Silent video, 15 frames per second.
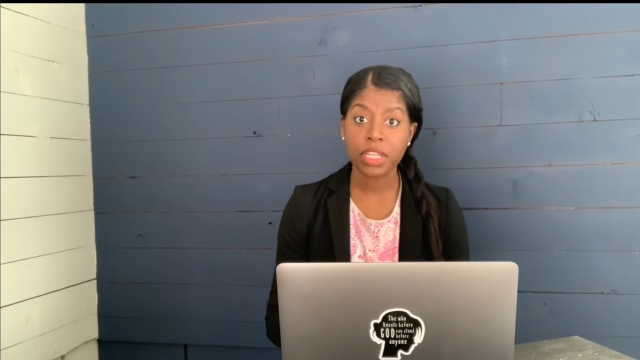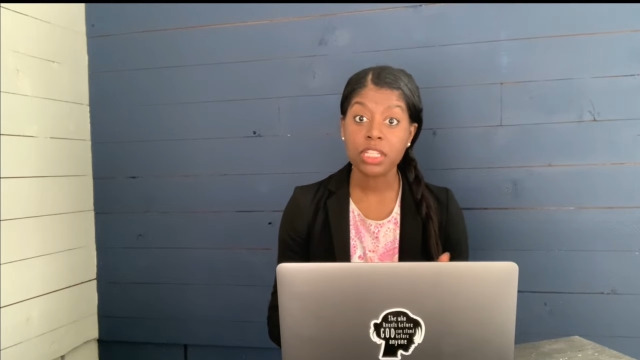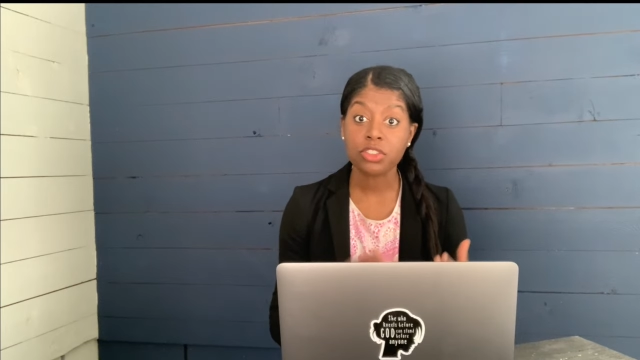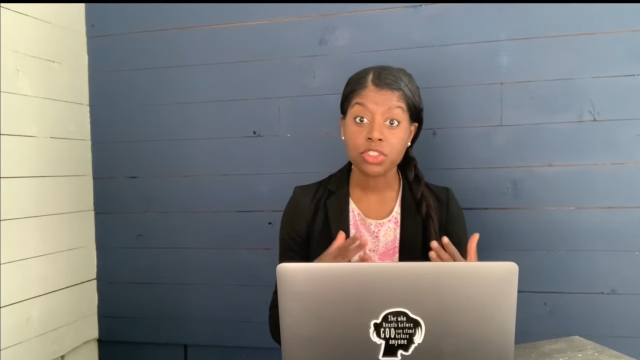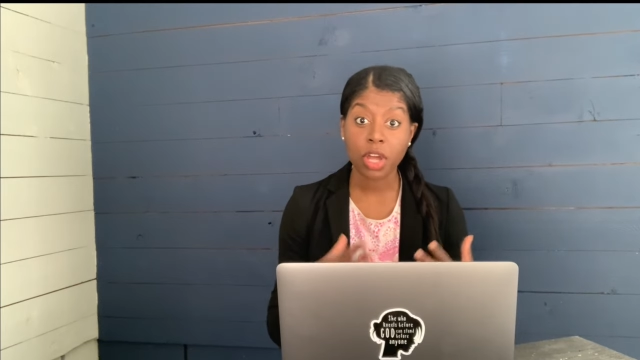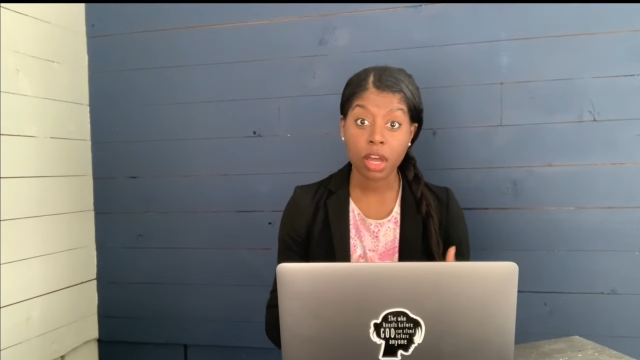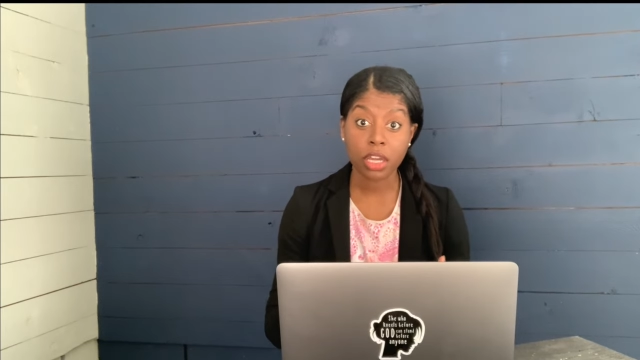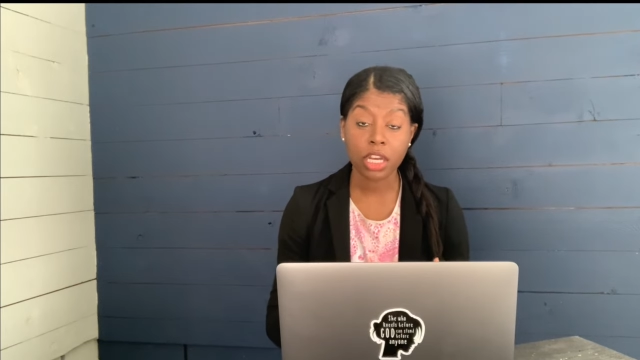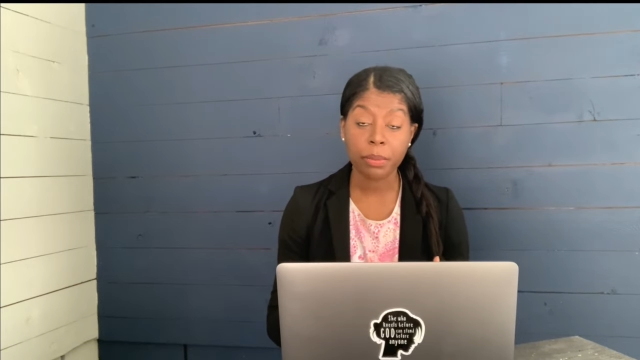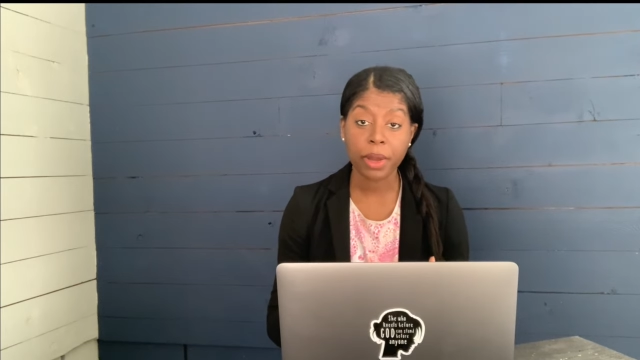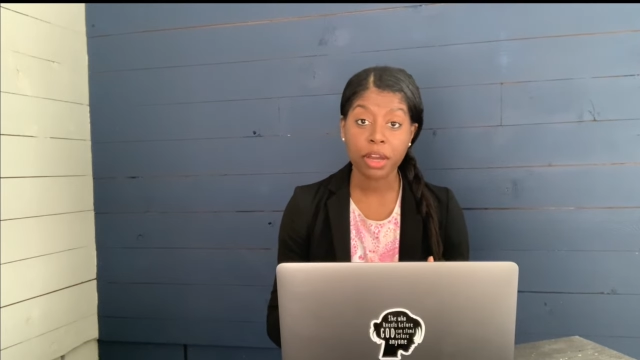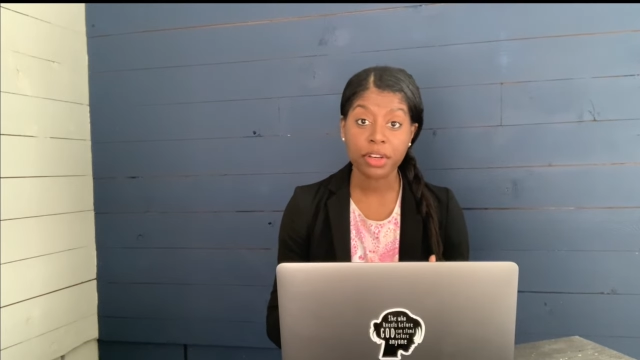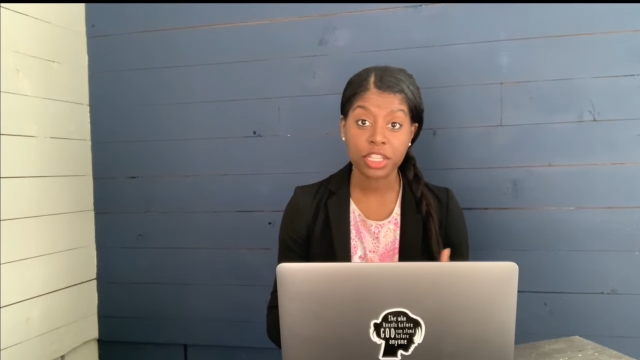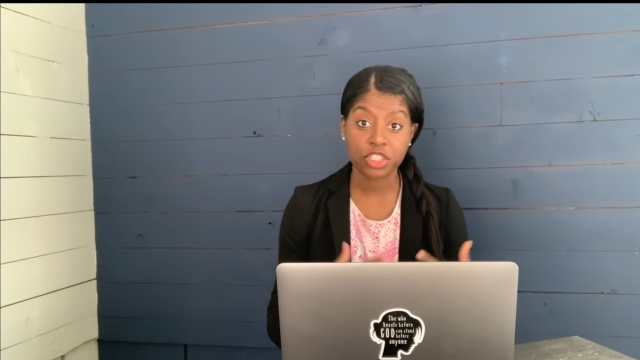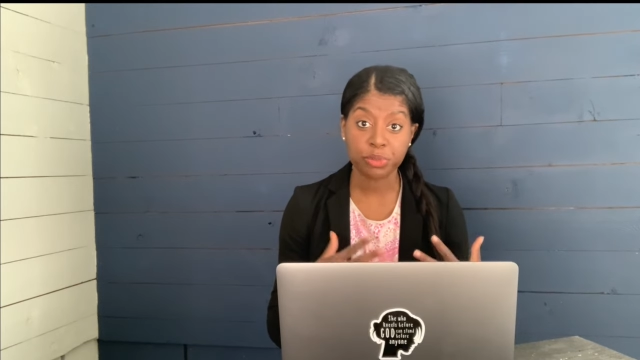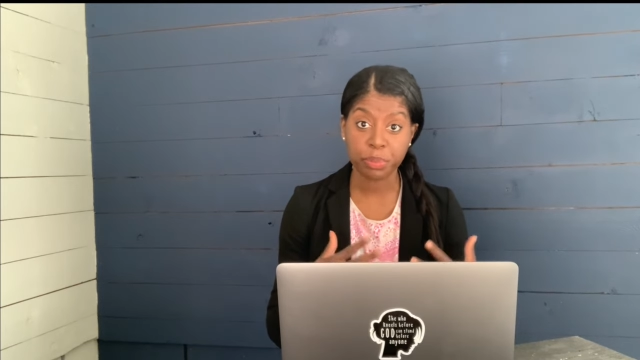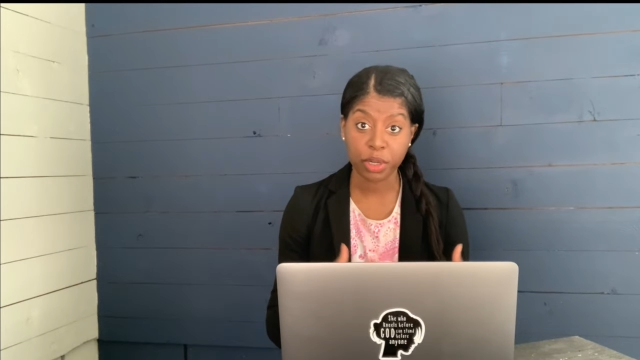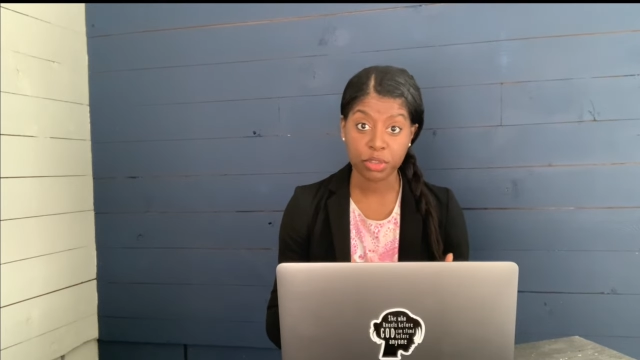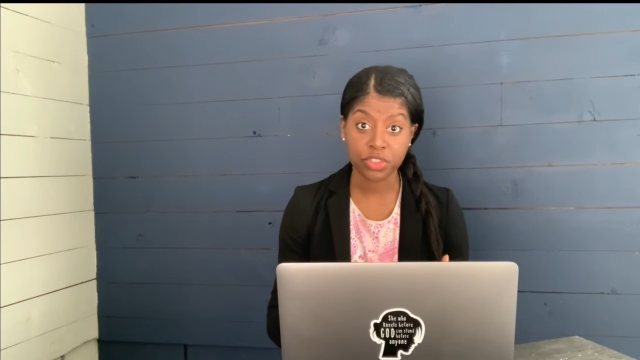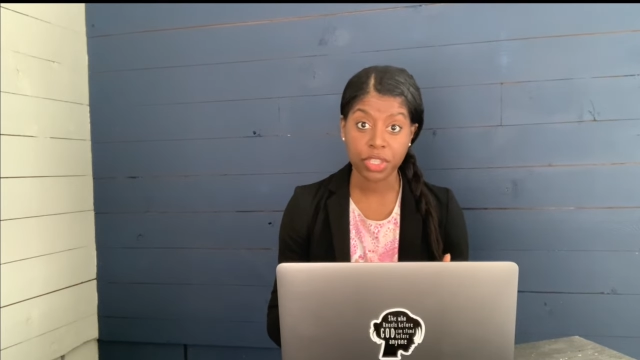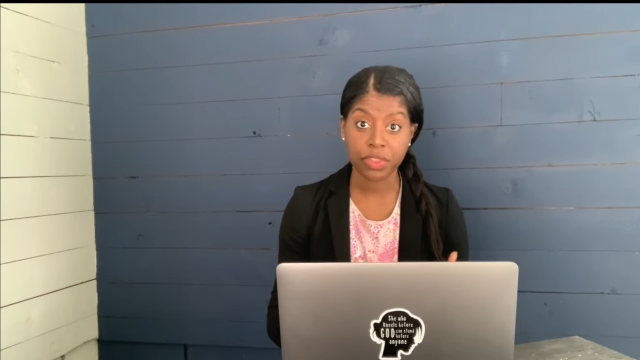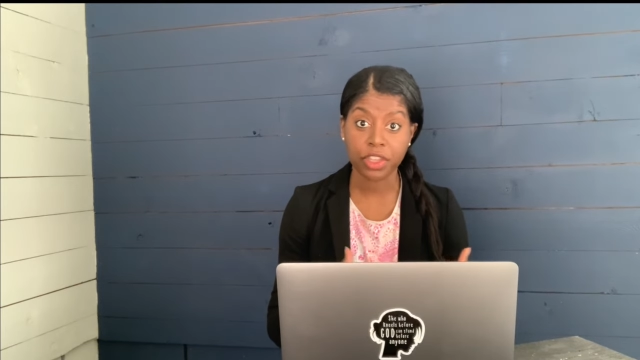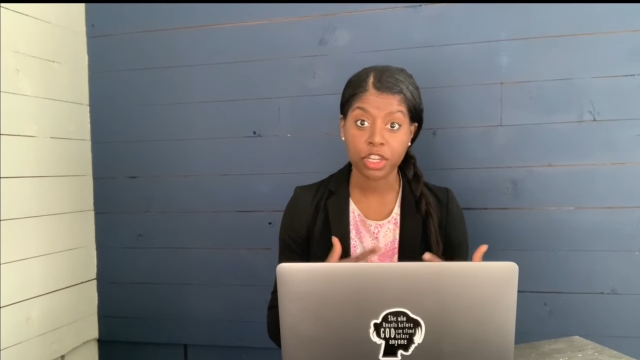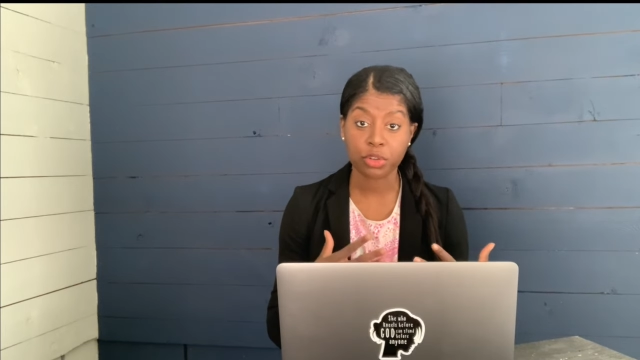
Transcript: he's talking about exposing the